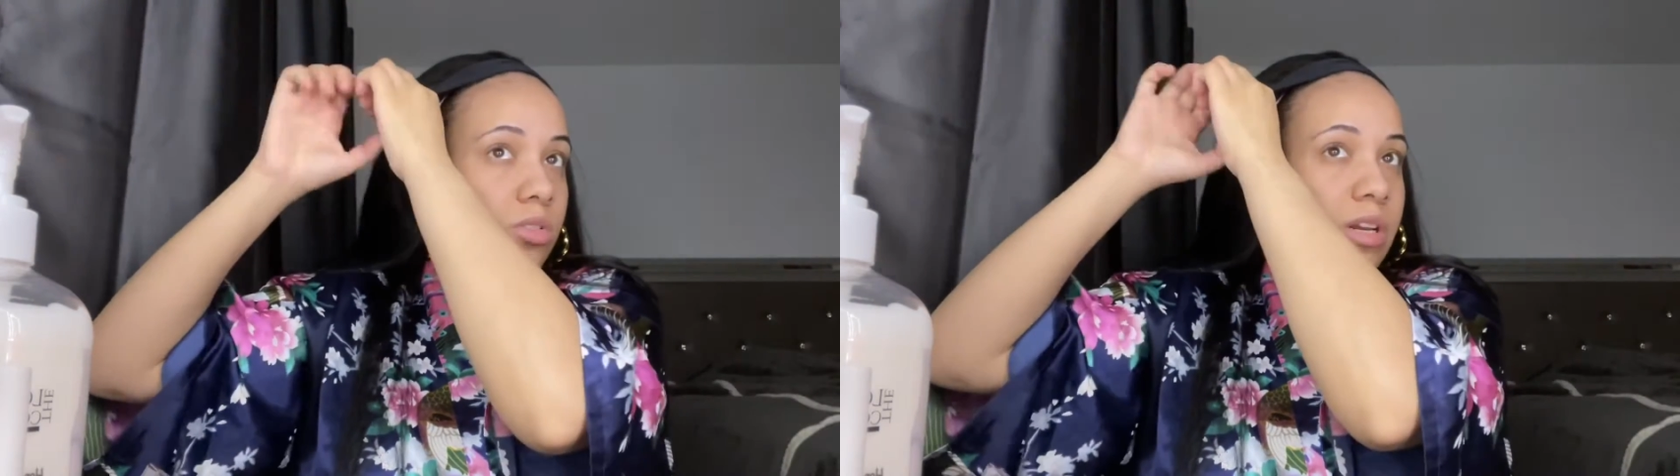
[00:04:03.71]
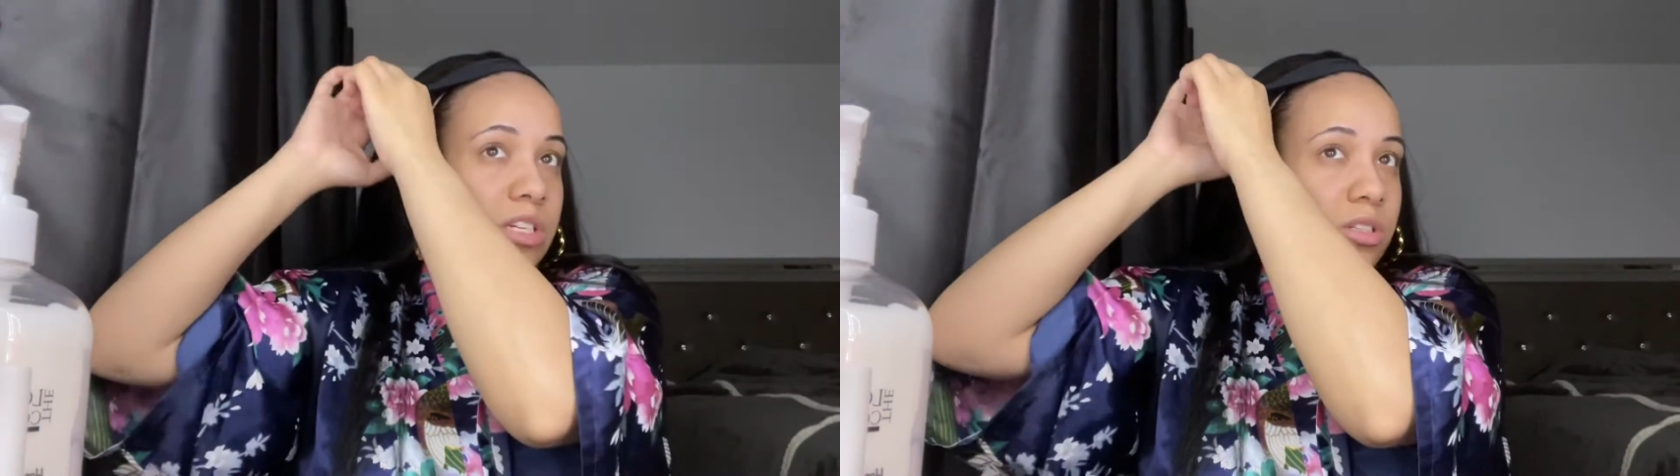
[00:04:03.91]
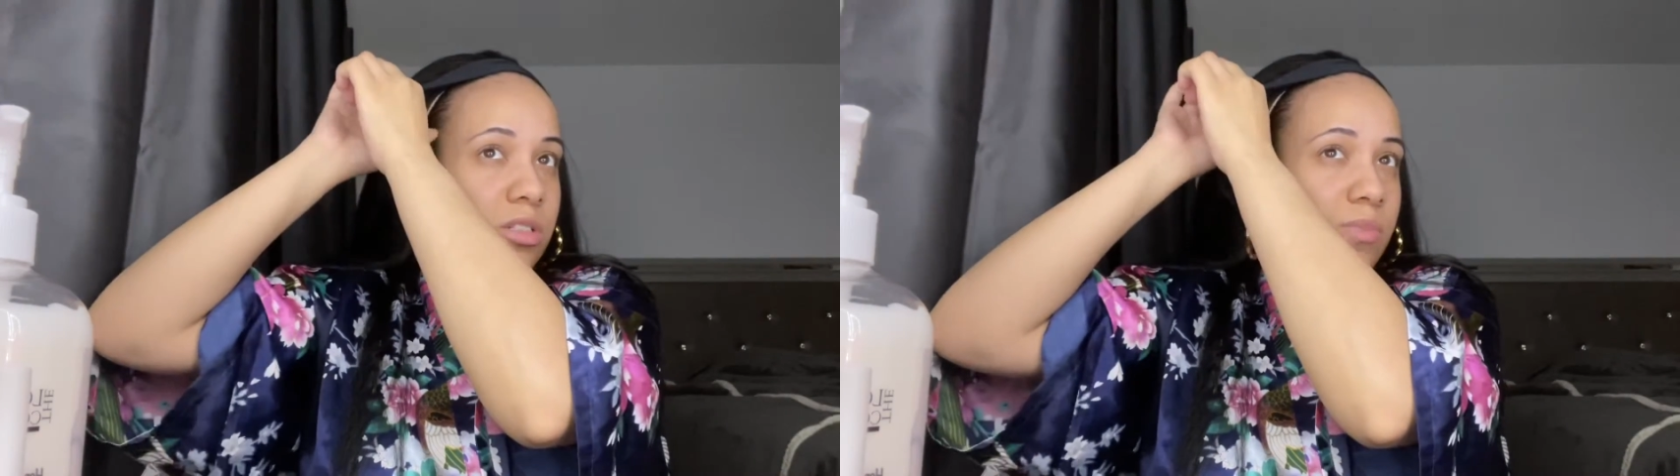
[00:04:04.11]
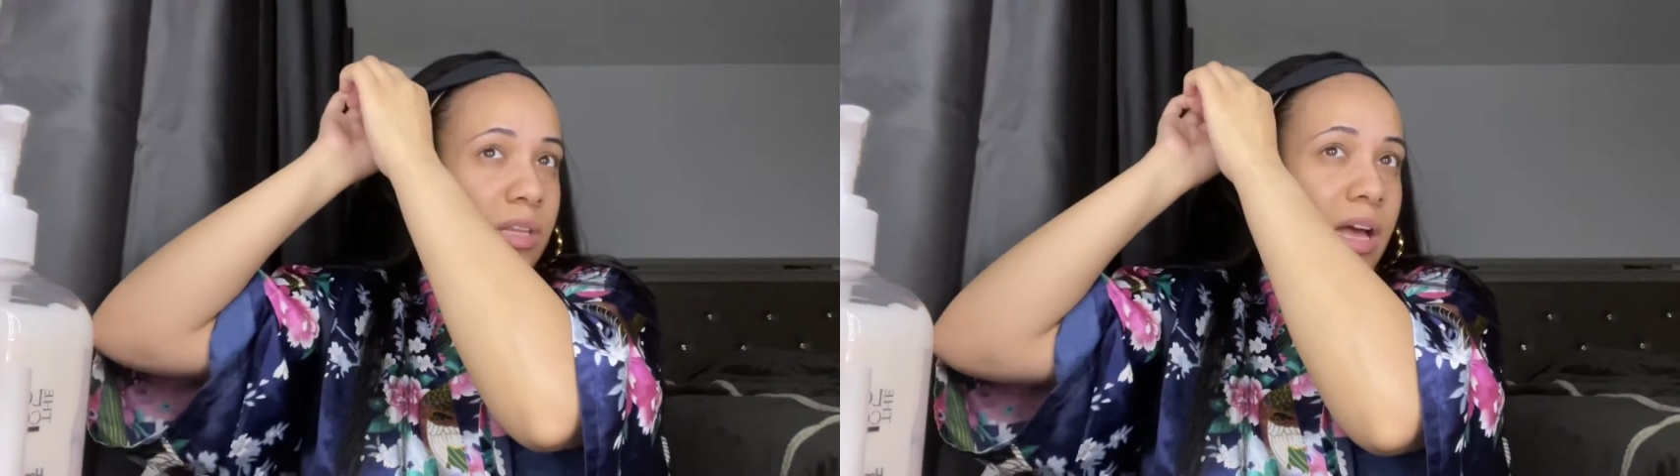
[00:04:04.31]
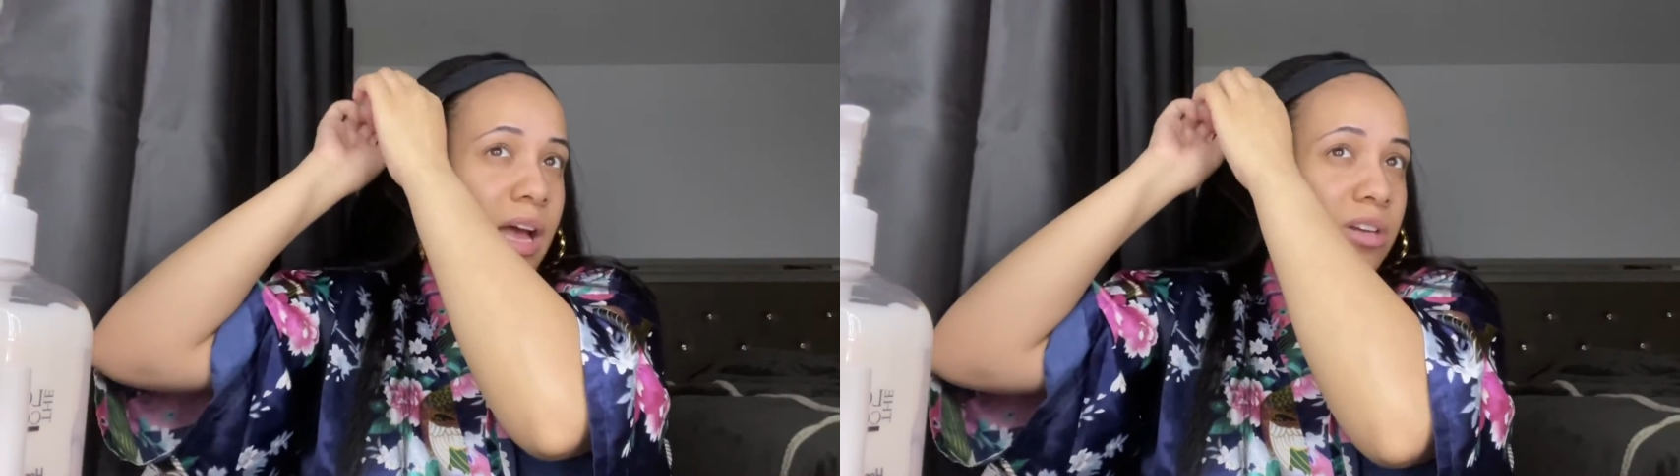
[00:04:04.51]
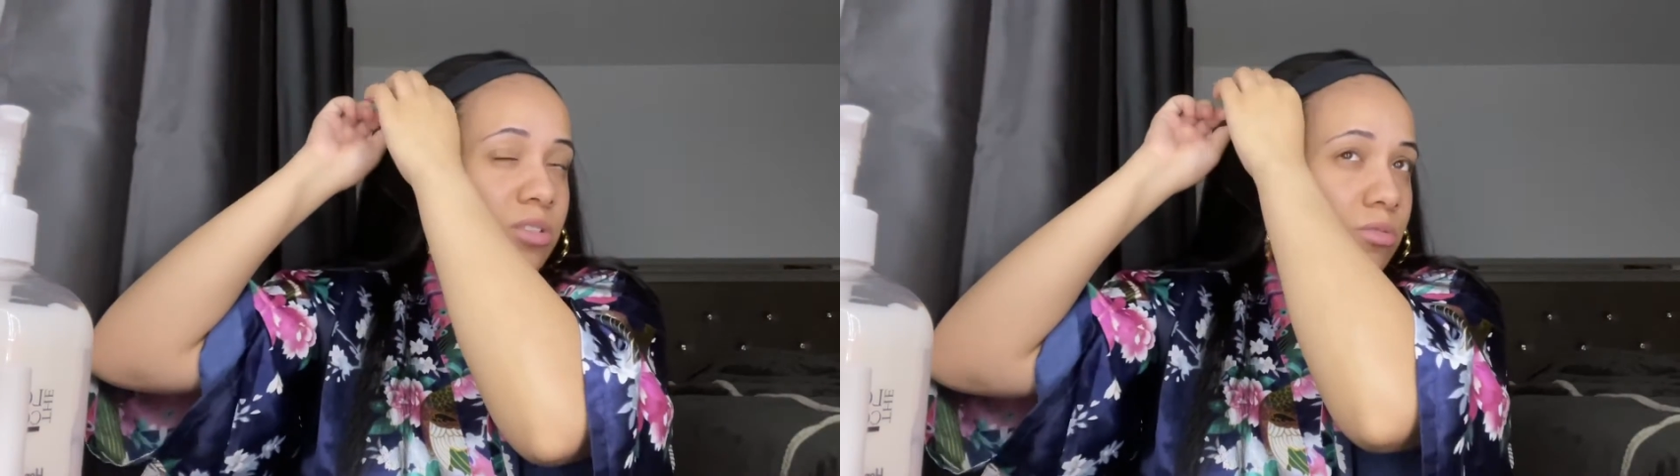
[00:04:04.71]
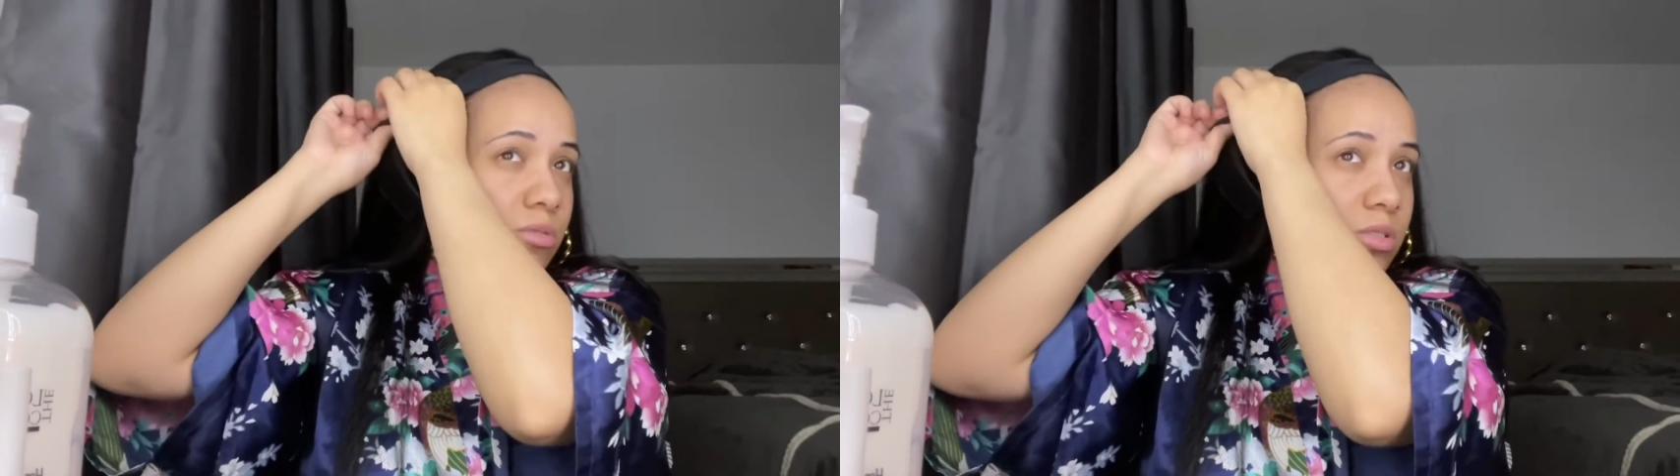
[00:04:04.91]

that's just something i do